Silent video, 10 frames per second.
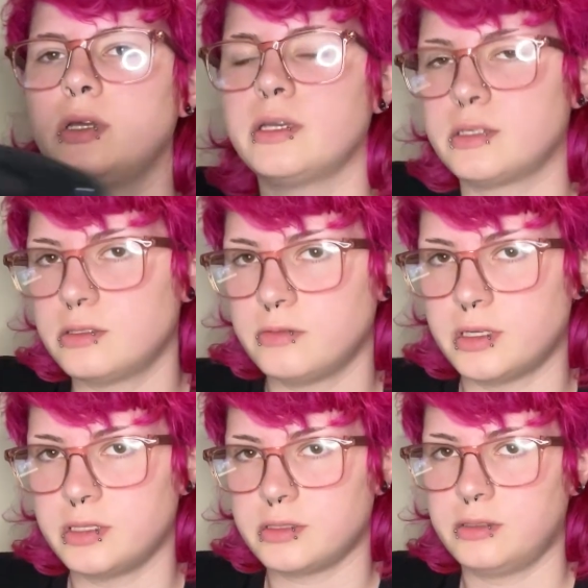
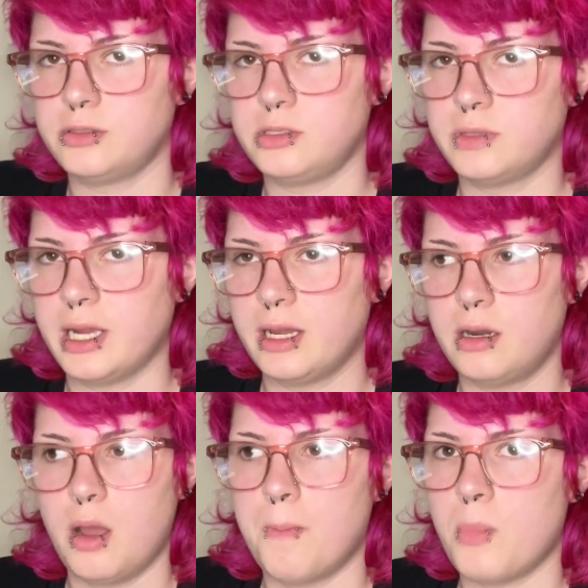accessorize, unless you want to
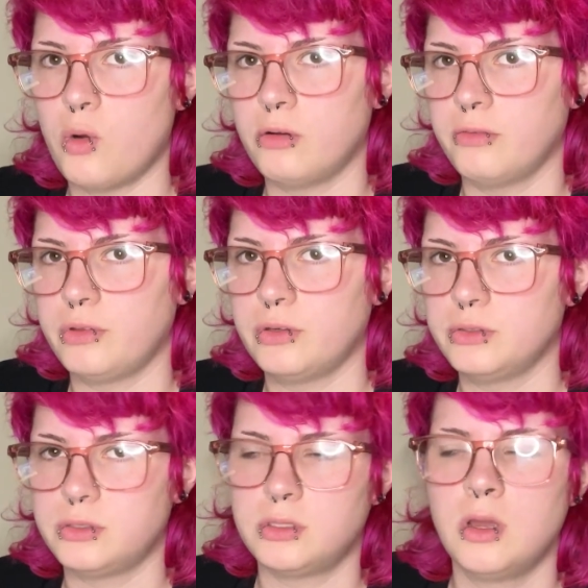add more of
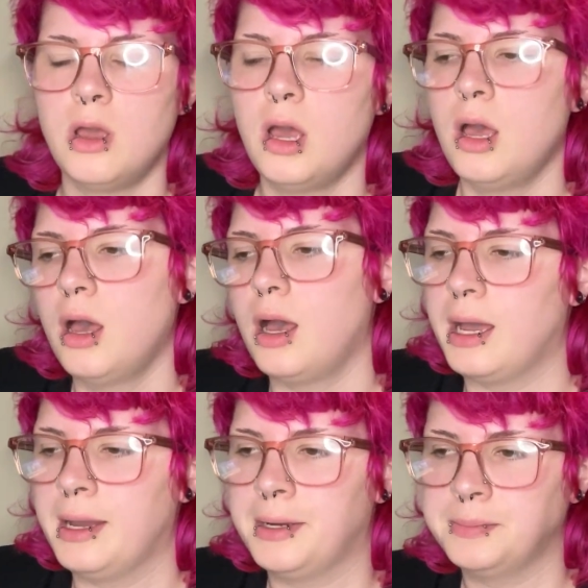those.
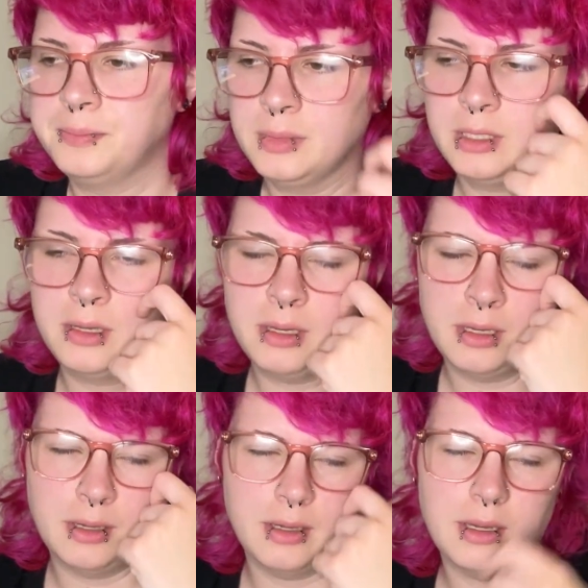
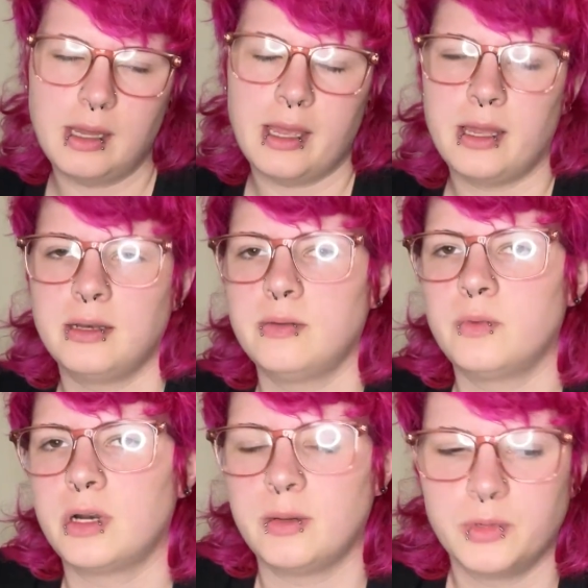And
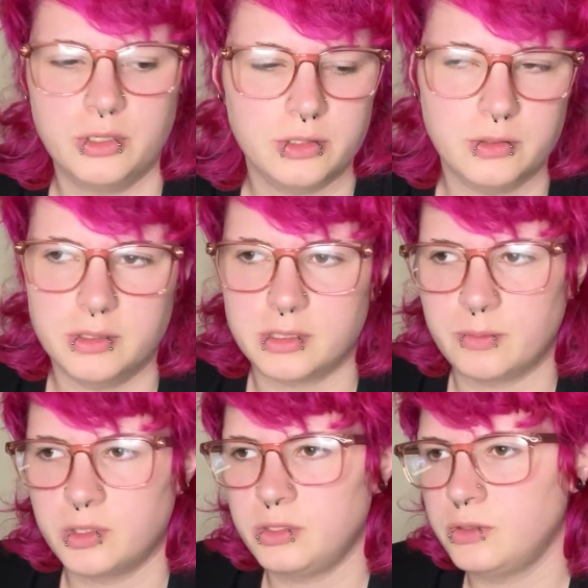what I'm going to do is I'm
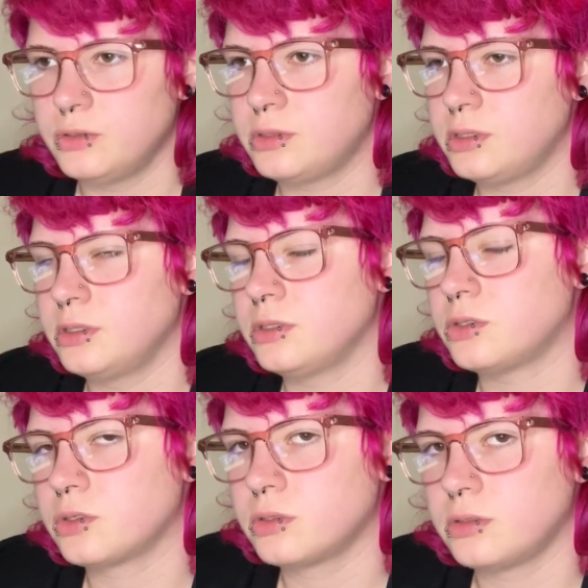going to use
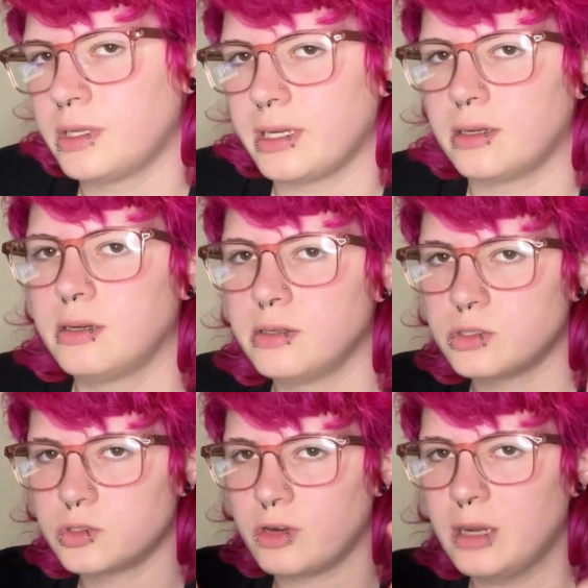this like
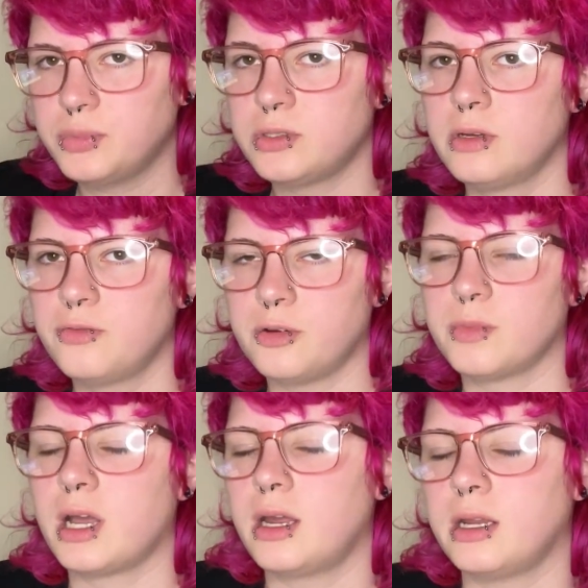scraps from
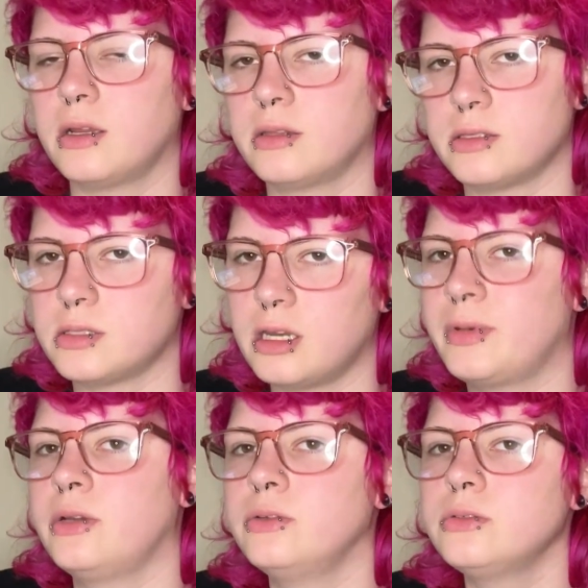cutting the side
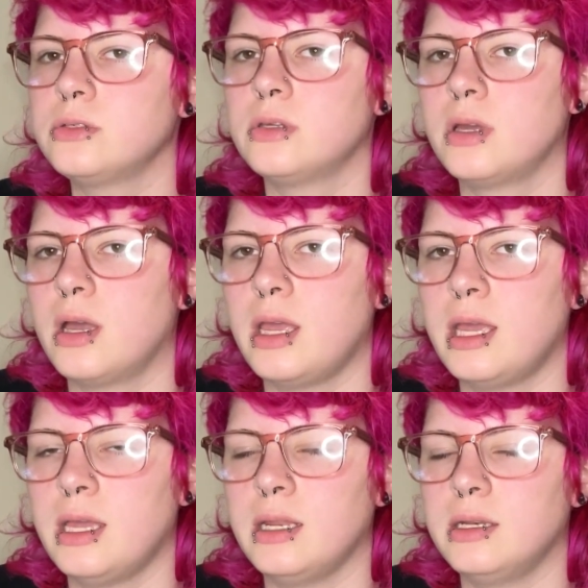panels
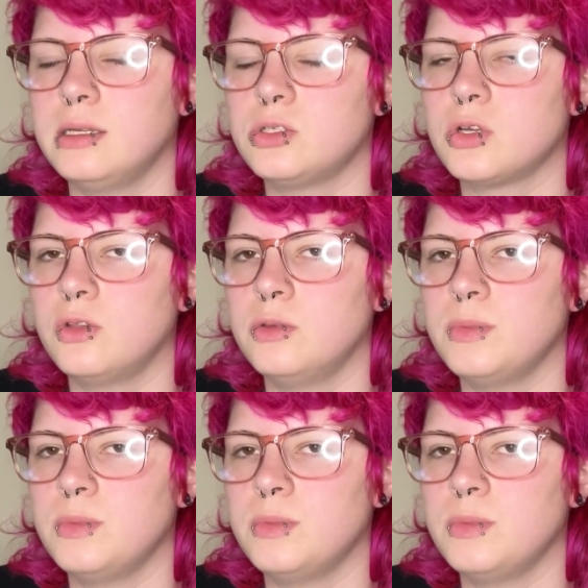and turn them